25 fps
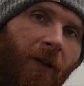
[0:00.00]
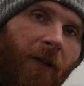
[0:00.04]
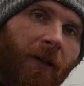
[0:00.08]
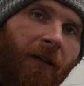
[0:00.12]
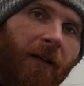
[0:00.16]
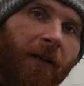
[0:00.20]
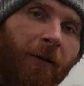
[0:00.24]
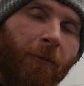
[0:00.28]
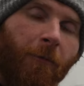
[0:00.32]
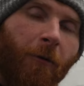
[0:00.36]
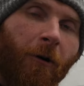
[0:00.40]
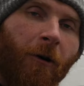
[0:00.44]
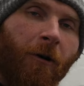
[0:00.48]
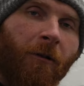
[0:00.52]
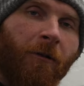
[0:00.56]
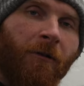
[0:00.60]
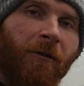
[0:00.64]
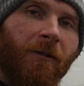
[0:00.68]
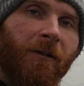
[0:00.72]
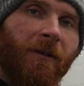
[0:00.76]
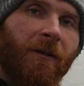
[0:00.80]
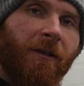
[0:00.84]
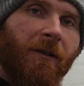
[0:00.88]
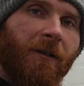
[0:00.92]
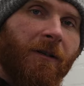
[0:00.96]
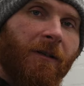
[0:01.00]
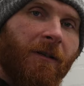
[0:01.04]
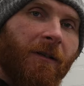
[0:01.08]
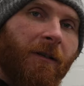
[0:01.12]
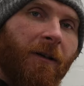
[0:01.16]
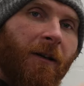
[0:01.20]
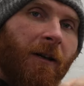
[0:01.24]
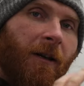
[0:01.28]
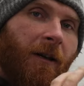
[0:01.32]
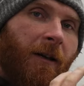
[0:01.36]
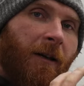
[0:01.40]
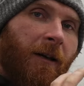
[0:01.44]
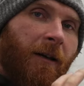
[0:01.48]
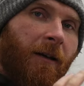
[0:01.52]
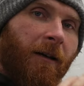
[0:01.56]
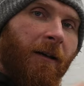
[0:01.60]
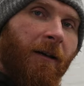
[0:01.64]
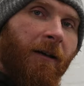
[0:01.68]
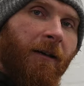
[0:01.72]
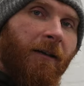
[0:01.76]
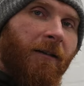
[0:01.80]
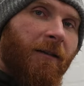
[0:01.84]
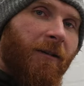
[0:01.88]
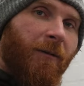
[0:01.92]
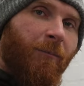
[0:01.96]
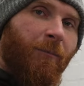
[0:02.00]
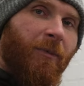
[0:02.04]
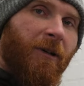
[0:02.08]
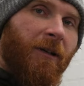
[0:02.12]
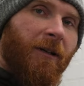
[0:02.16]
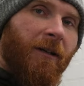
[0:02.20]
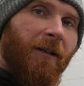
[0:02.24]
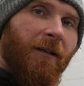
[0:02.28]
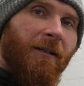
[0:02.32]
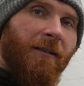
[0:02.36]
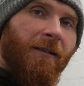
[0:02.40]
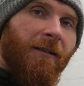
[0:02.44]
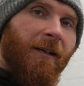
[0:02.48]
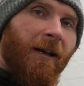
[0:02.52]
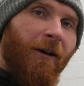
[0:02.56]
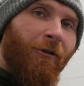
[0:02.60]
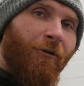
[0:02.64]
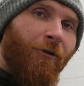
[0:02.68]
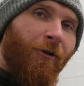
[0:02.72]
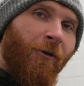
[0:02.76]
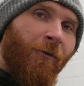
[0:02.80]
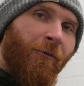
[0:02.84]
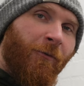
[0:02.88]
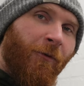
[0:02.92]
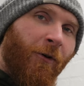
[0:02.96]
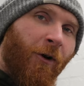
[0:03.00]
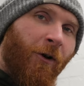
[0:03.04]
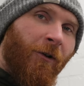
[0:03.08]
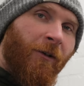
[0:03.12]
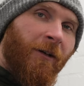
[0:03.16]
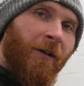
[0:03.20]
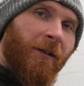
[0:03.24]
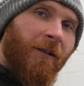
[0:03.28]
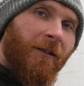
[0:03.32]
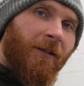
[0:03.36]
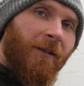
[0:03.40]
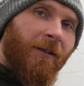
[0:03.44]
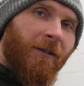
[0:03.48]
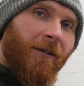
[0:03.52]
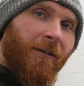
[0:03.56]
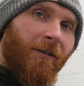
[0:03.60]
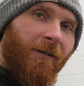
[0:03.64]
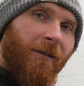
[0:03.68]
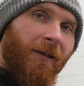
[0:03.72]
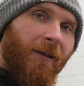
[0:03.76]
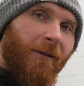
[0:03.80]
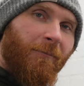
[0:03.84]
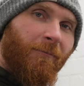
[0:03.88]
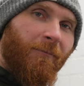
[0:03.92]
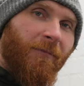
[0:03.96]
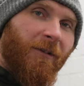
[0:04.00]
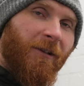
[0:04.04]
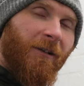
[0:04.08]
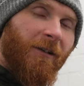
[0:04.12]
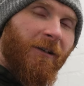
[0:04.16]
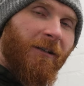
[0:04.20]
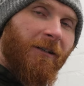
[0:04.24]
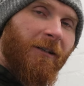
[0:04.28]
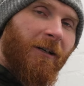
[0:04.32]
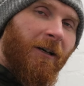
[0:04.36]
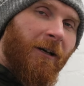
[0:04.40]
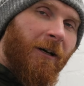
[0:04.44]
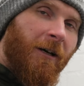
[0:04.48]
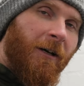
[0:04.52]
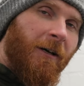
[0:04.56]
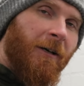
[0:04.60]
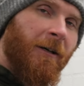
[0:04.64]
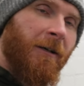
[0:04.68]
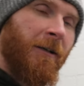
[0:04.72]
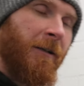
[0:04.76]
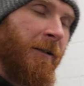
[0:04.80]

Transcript: He wants it to be a Stereophonics themed guitar.